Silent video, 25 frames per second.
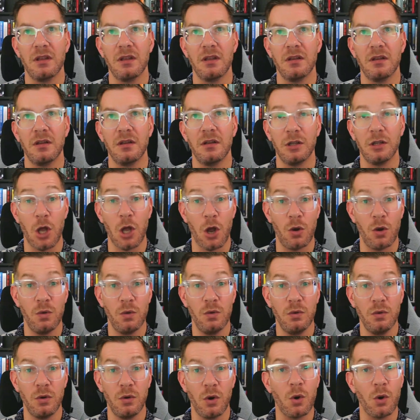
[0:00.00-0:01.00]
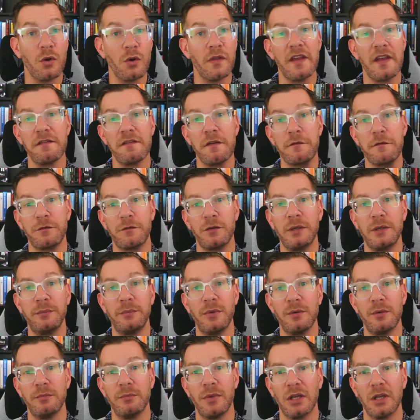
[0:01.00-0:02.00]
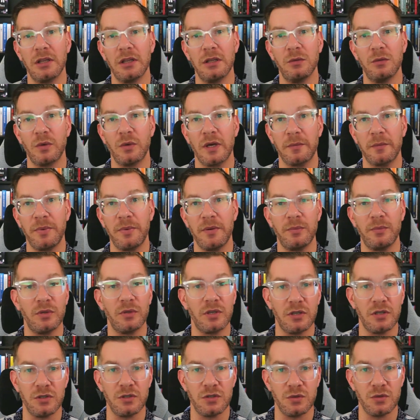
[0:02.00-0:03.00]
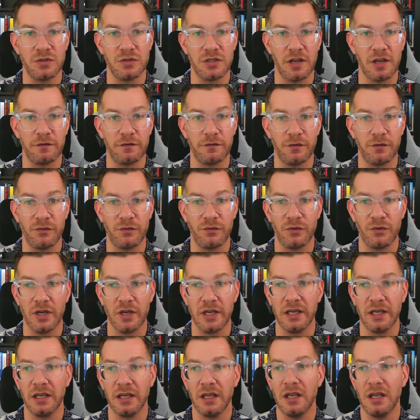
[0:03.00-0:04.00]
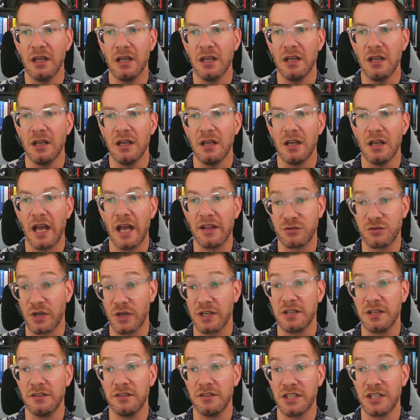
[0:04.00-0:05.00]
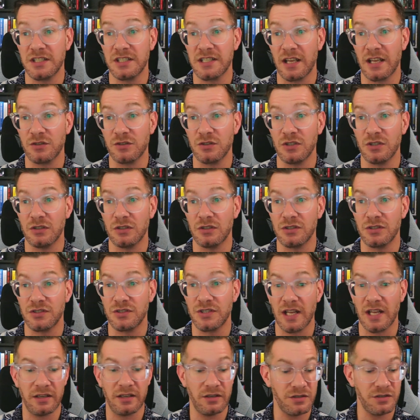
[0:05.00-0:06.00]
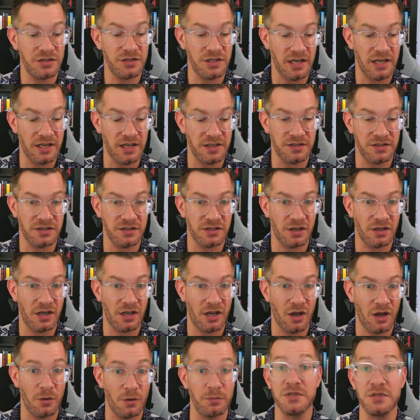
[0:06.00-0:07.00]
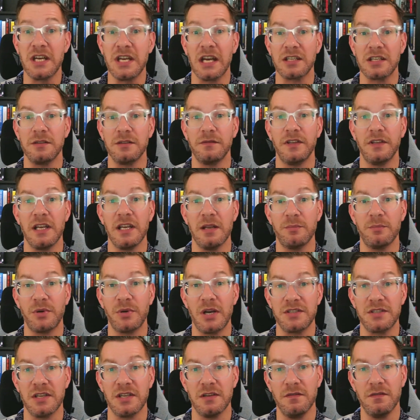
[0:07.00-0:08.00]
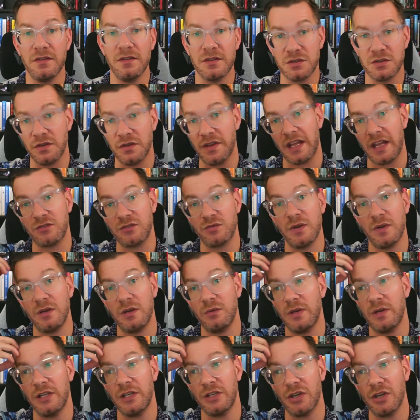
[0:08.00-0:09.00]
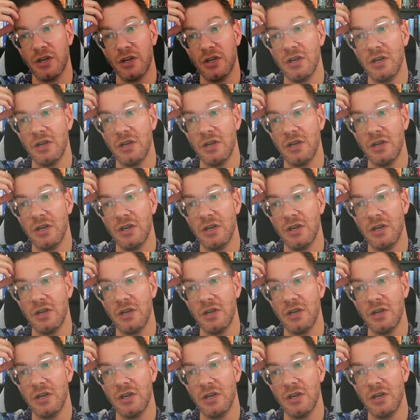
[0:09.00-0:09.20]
low, or they have a freemium model where people can do stuff for free. Attracting 6,000 sellers is objectively impressive. So that's really good.